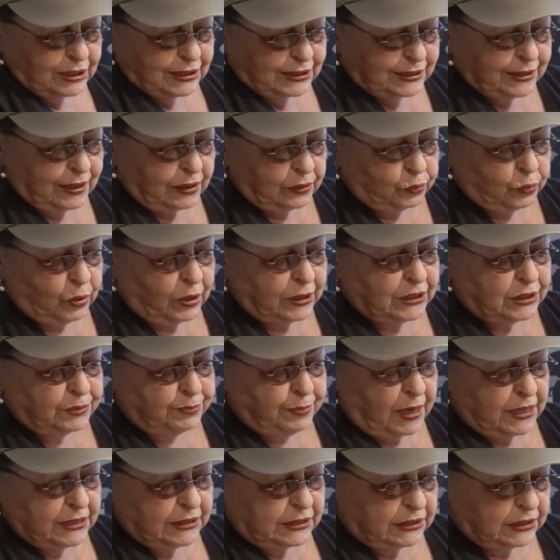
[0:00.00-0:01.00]
It's not one
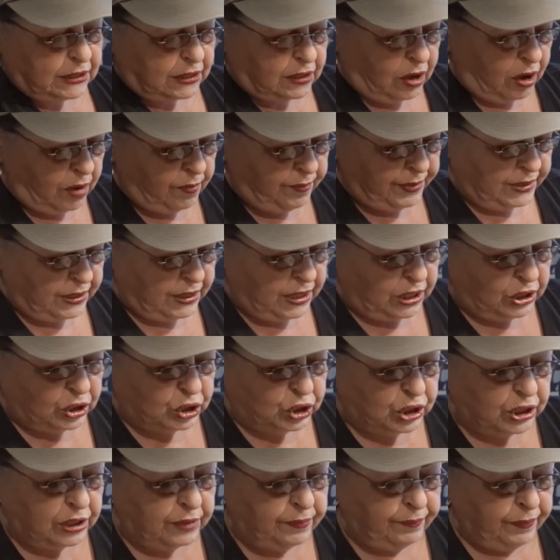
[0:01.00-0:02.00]
spice, it's a
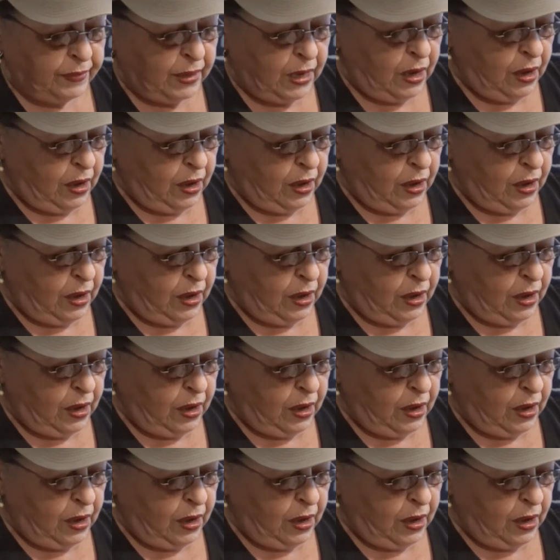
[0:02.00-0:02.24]
combination